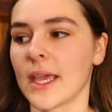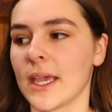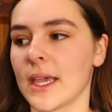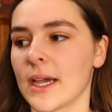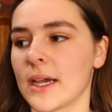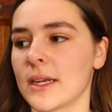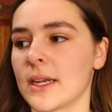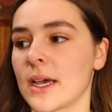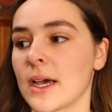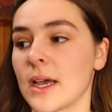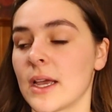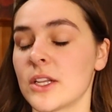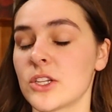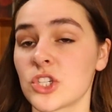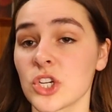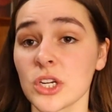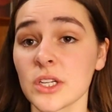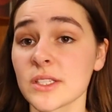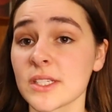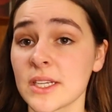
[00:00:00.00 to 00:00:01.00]
and
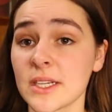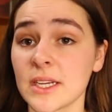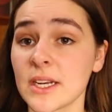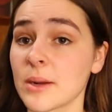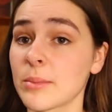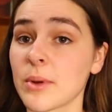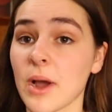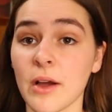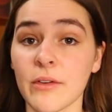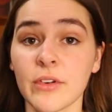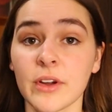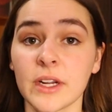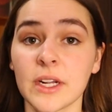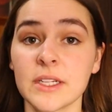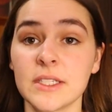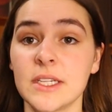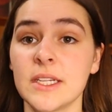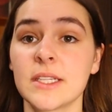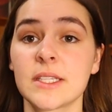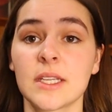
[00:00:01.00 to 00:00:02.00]
insurance ended up covering
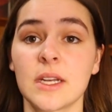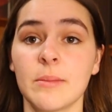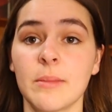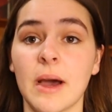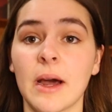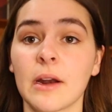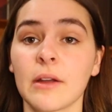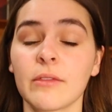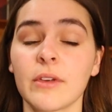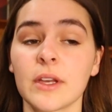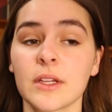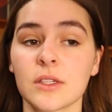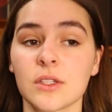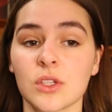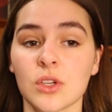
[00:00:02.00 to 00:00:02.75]
a decent amount of it,